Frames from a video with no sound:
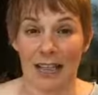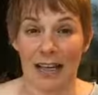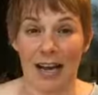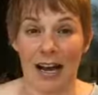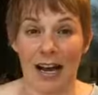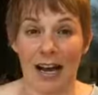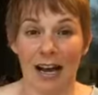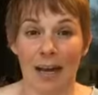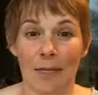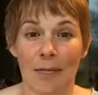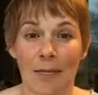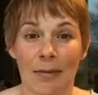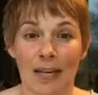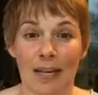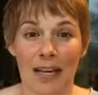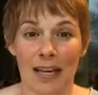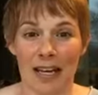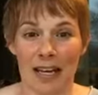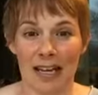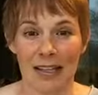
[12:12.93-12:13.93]
Um,
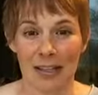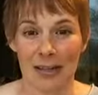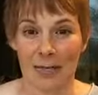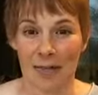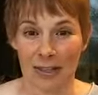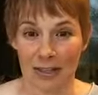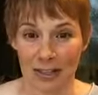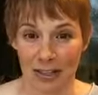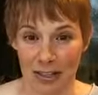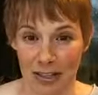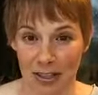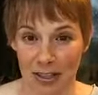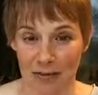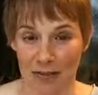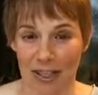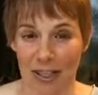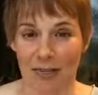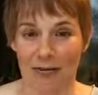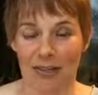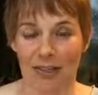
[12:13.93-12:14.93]
and they wanted to
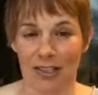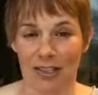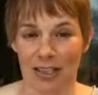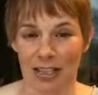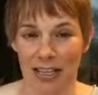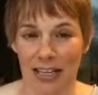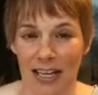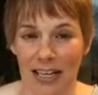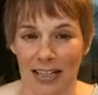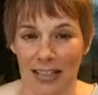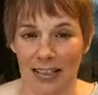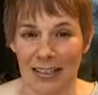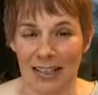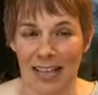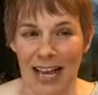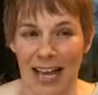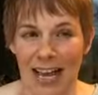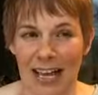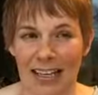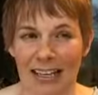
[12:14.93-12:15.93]
leave Denver at 8
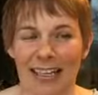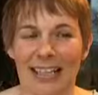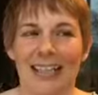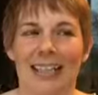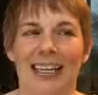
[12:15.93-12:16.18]
o'clock.